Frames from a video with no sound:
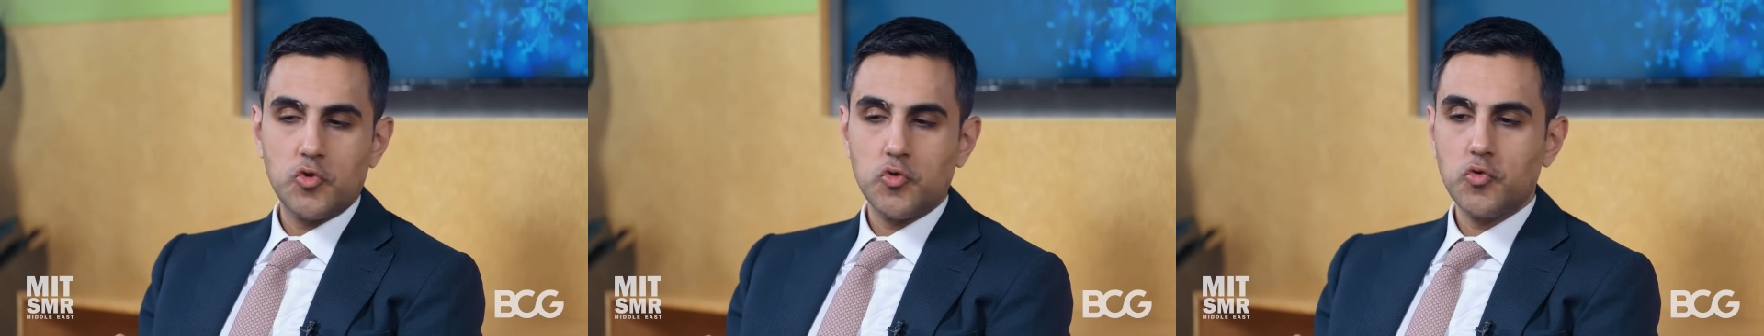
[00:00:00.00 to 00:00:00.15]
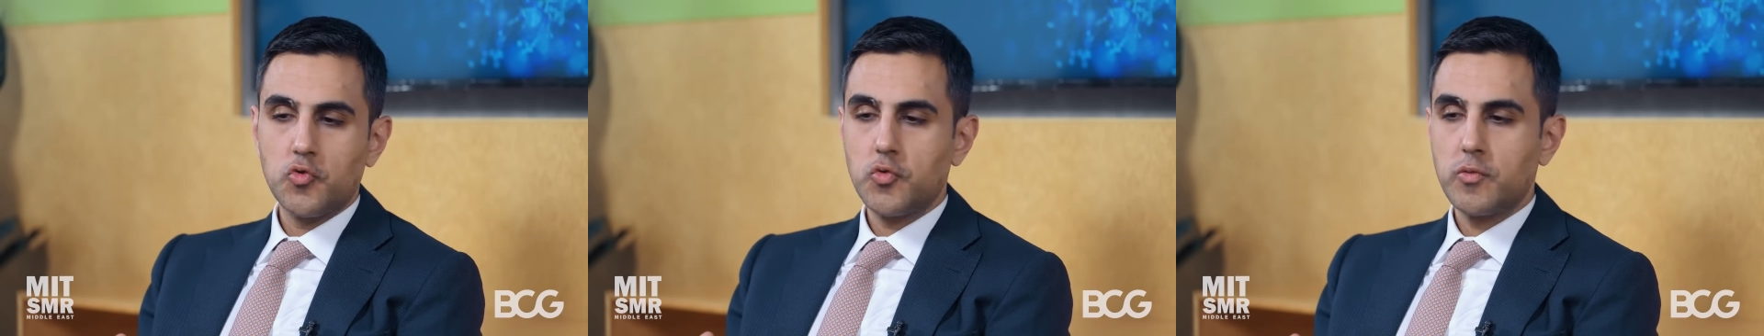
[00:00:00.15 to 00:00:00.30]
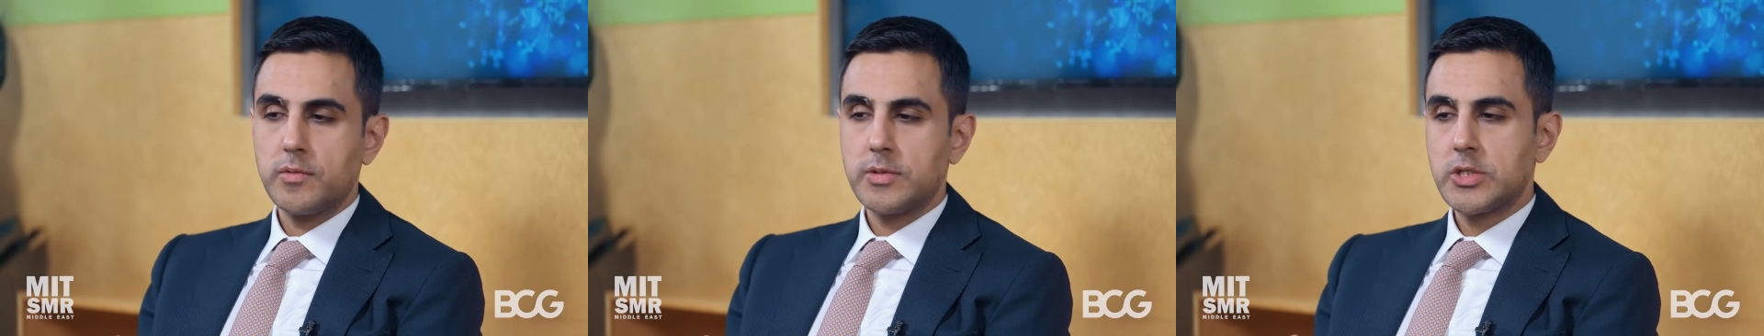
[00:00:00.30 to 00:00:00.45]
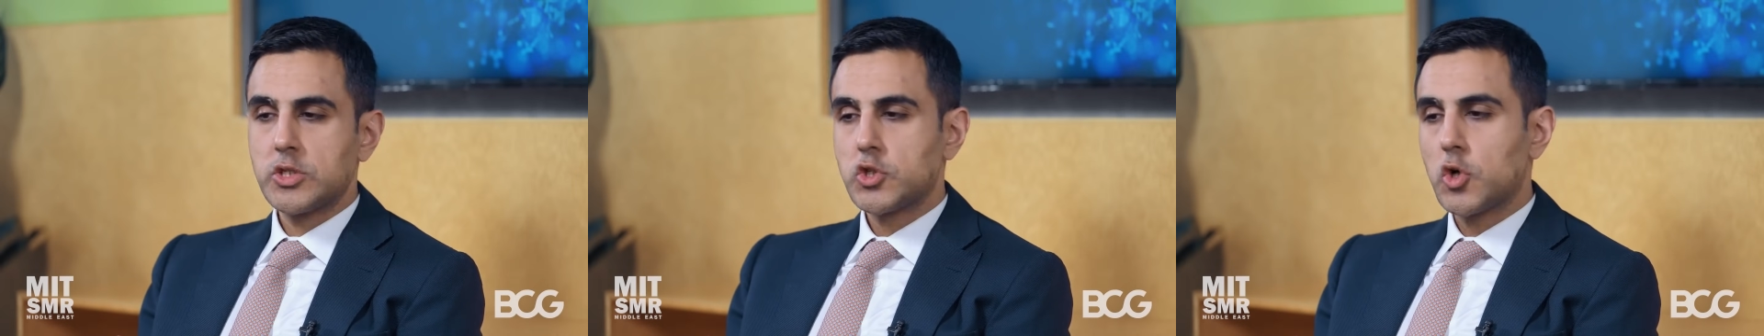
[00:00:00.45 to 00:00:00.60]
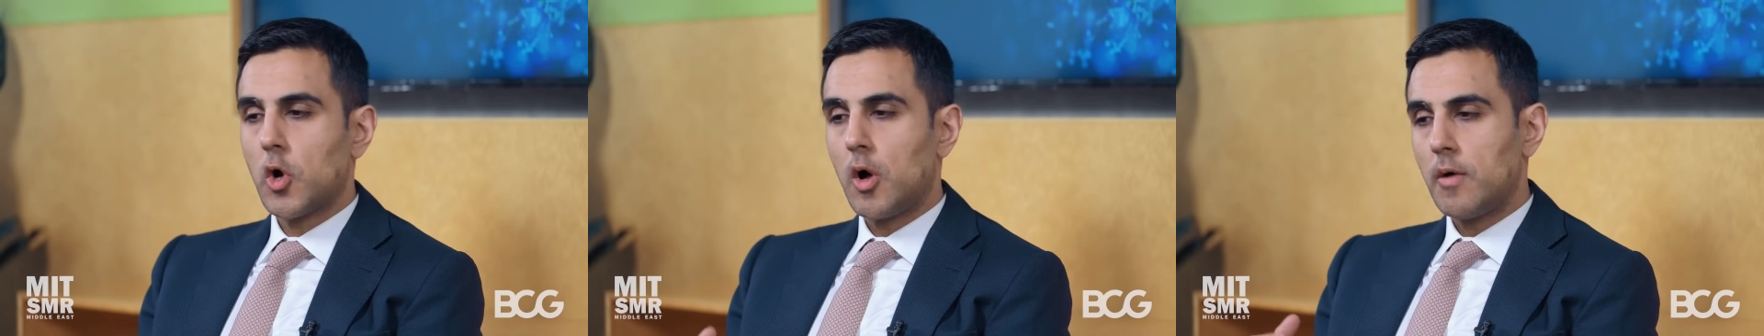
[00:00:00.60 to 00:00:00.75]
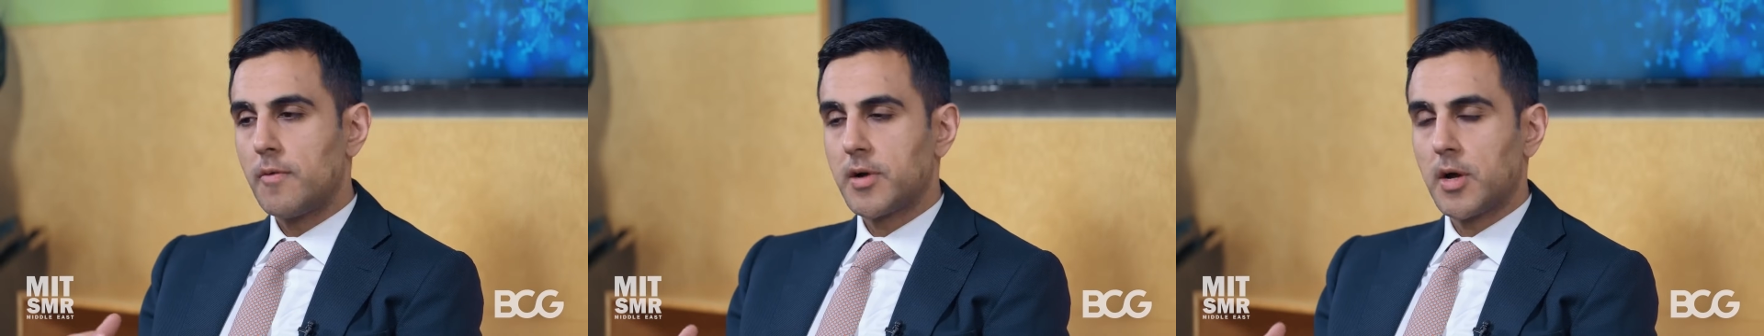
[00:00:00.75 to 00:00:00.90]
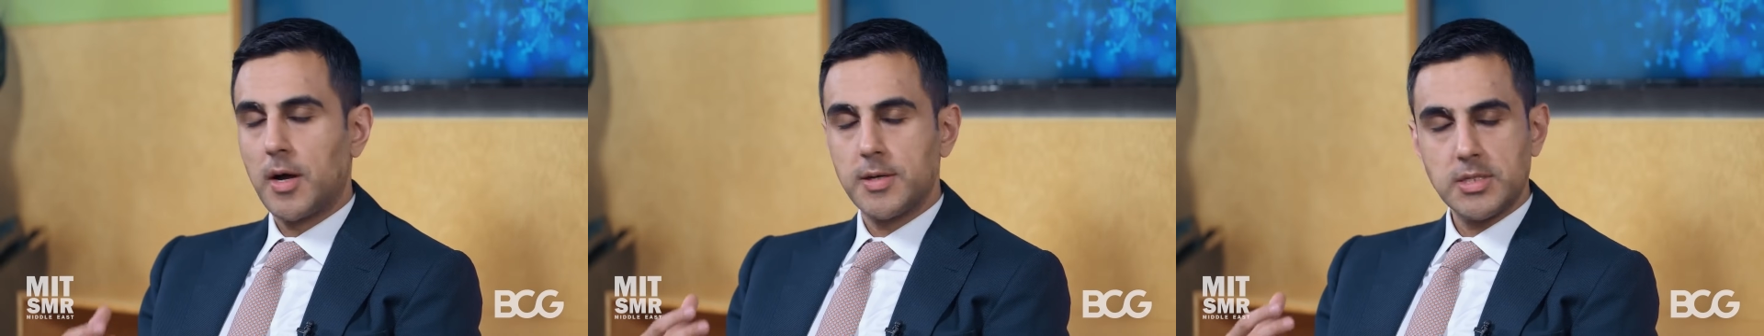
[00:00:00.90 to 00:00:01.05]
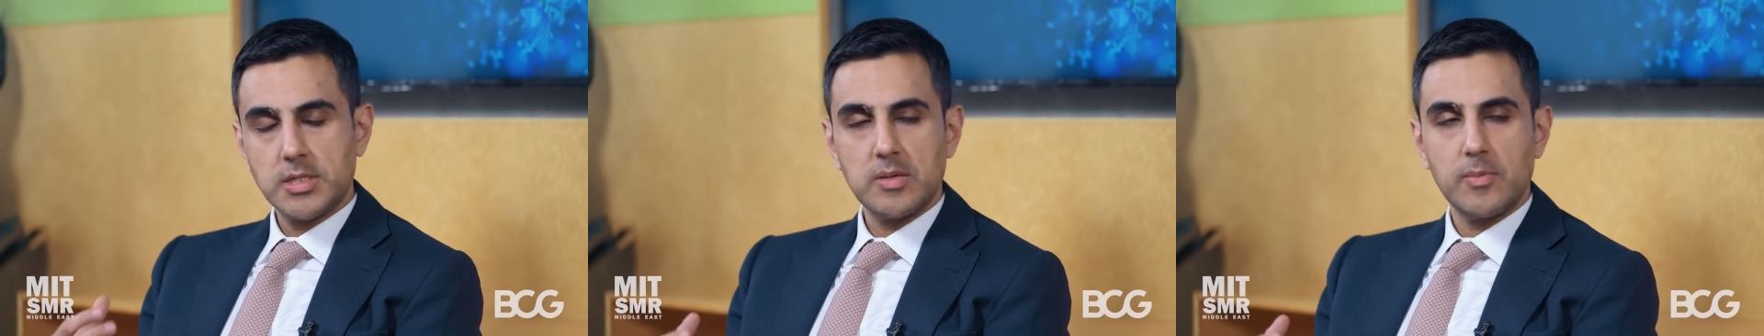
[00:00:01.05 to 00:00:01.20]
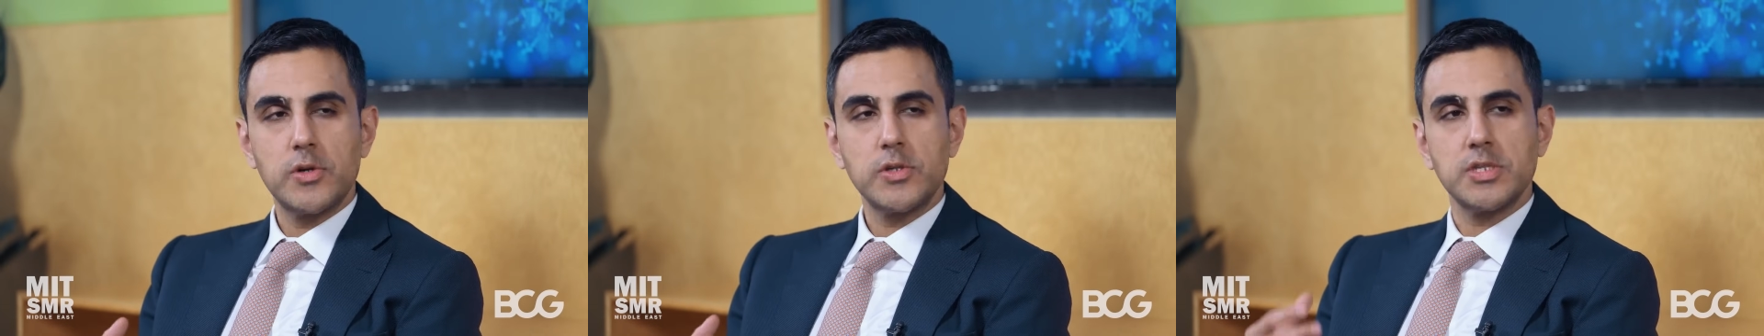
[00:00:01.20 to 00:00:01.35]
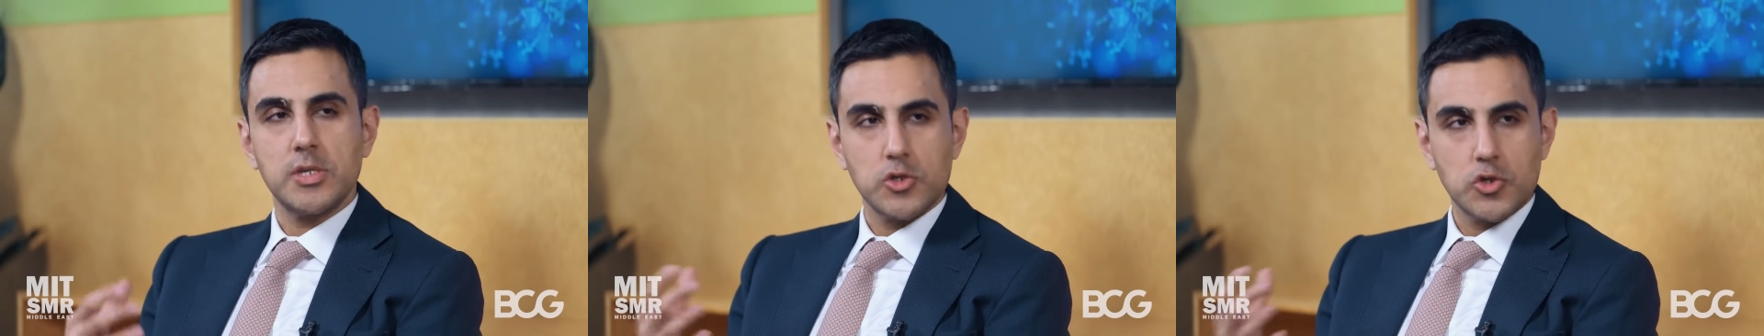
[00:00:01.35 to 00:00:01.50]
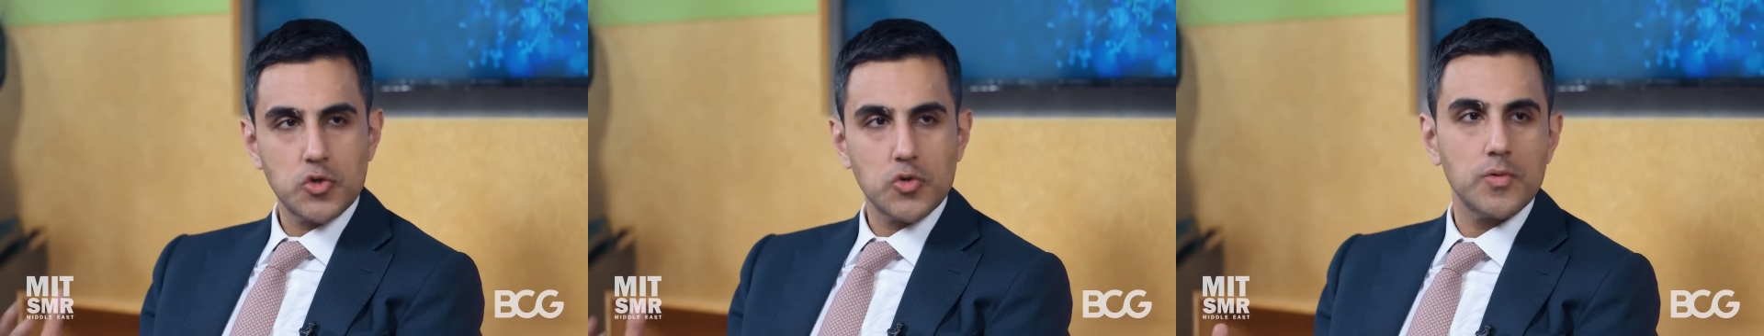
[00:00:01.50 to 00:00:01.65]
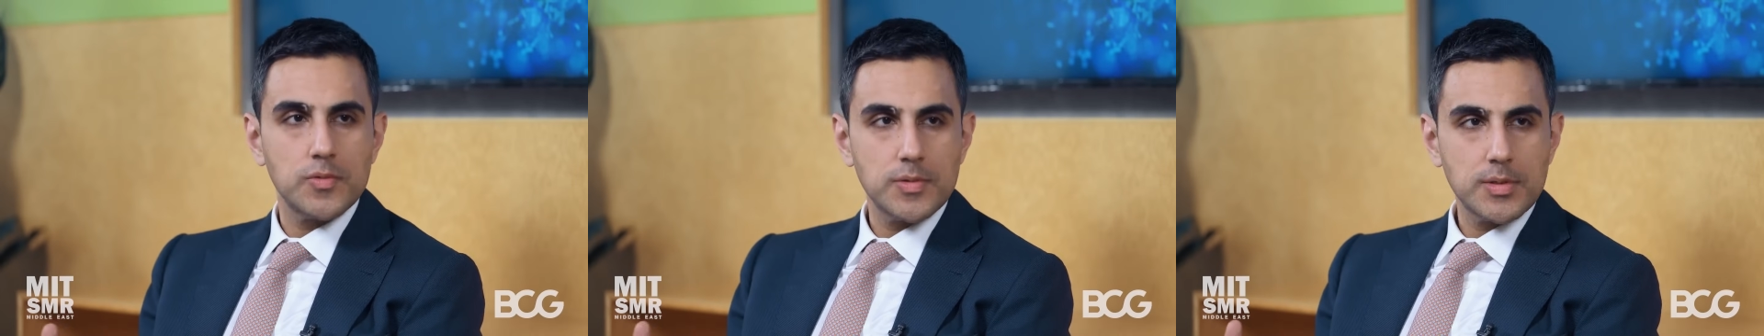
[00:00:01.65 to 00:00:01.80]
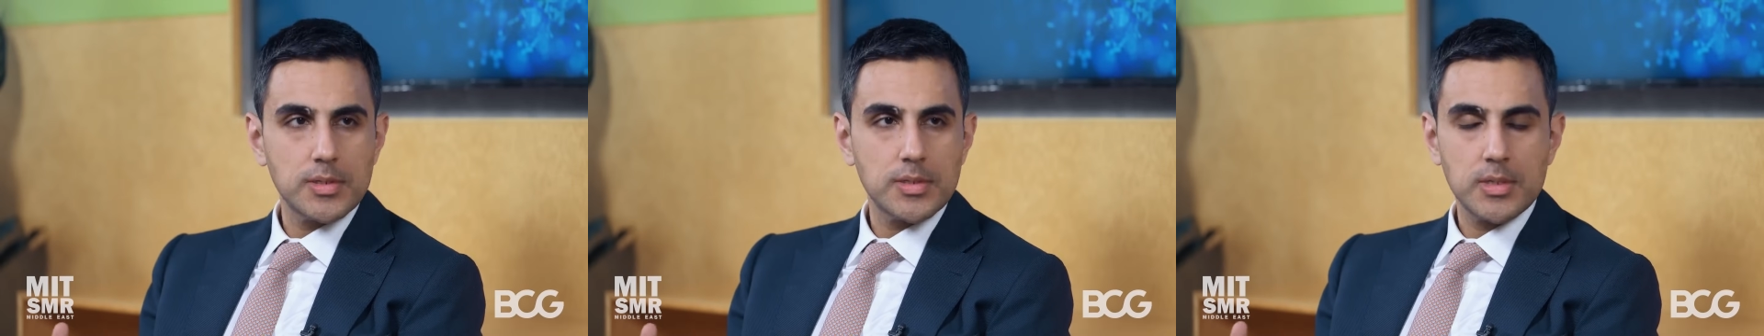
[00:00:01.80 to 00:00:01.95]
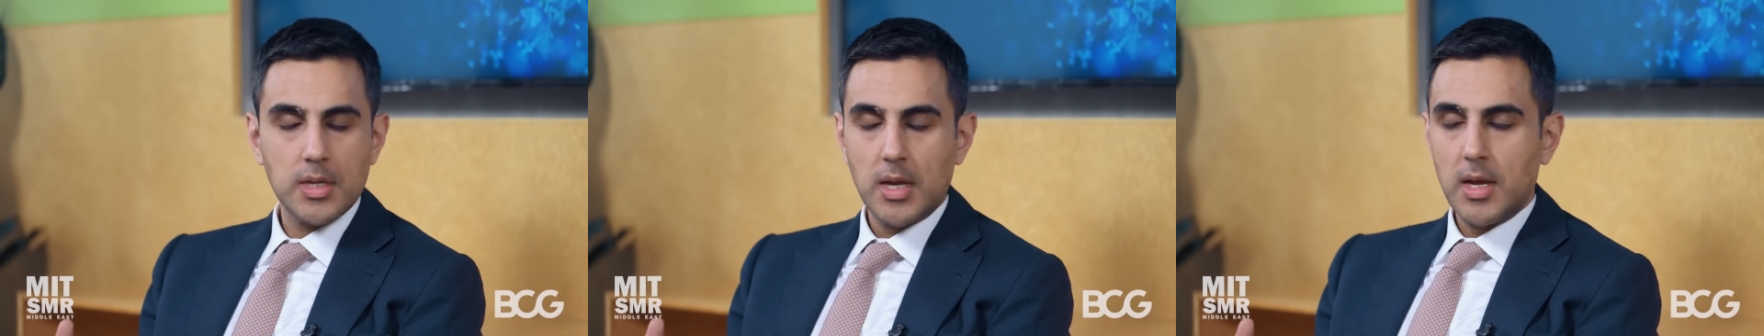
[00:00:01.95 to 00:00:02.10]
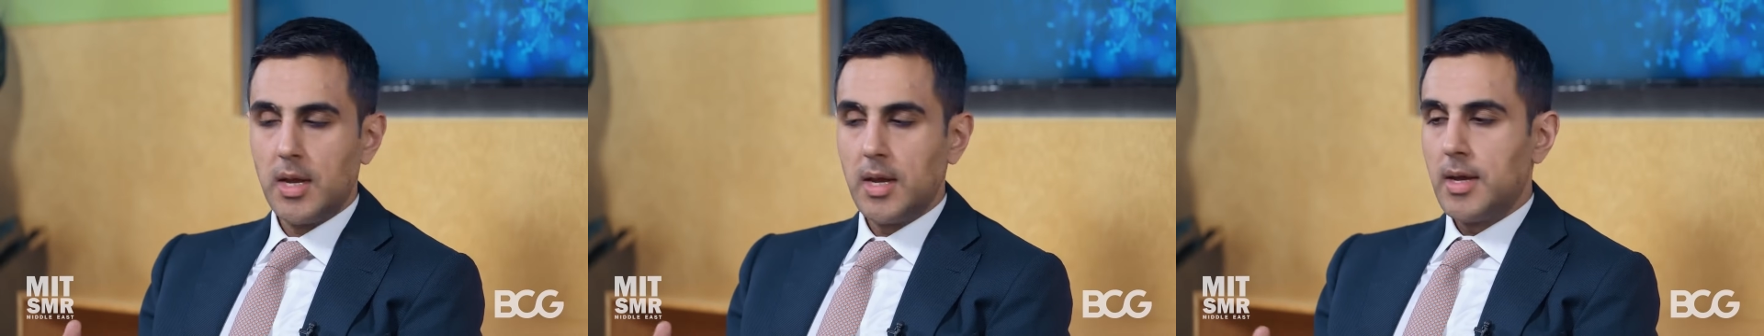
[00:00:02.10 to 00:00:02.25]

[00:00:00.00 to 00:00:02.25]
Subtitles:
to solve customers' issues.